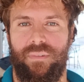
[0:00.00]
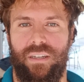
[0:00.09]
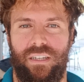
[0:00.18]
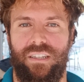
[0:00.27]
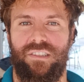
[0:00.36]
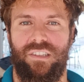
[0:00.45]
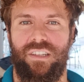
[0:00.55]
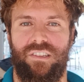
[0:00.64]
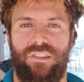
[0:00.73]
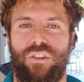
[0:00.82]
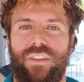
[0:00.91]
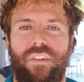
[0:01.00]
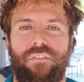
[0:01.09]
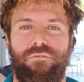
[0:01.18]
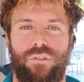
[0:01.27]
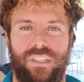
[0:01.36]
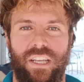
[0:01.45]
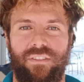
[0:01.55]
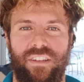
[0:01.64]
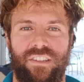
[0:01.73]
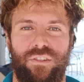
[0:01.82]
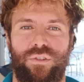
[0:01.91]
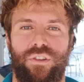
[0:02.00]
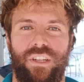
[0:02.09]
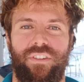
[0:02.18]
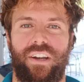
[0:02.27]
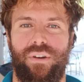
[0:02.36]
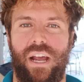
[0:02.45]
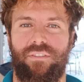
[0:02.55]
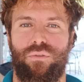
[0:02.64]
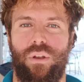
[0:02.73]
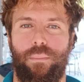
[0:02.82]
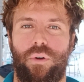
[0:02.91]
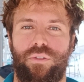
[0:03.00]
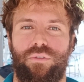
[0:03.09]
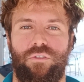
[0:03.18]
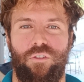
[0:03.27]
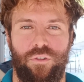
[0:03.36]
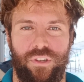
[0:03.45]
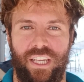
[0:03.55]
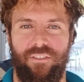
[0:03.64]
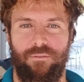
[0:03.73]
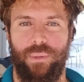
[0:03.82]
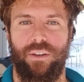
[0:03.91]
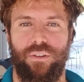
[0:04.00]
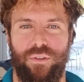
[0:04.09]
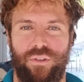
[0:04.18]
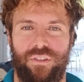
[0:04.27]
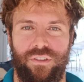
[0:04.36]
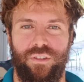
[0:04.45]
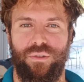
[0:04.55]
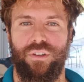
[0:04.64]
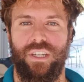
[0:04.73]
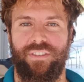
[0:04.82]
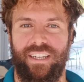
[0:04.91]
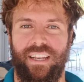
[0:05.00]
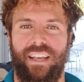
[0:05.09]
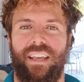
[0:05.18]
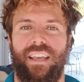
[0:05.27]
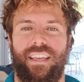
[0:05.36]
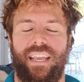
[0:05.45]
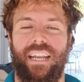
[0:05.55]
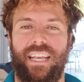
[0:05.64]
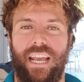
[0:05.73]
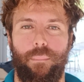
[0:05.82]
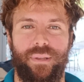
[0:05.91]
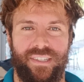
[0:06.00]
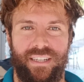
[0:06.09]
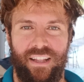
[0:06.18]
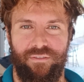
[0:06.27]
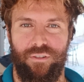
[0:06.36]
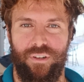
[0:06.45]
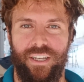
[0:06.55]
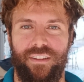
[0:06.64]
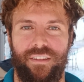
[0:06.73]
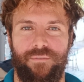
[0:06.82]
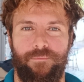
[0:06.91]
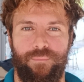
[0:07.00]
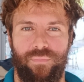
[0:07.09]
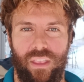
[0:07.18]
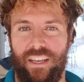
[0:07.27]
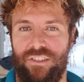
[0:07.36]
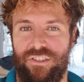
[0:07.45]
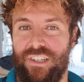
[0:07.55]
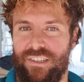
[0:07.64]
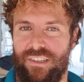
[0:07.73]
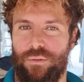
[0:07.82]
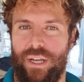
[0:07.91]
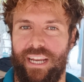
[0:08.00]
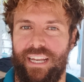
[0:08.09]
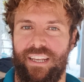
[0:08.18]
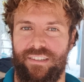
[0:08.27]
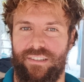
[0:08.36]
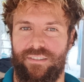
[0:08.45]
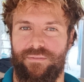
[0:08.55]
it's not even forgiveness. You don't even arrive to the point to forgive, because you don't even getting upset for it. It's just the way it is.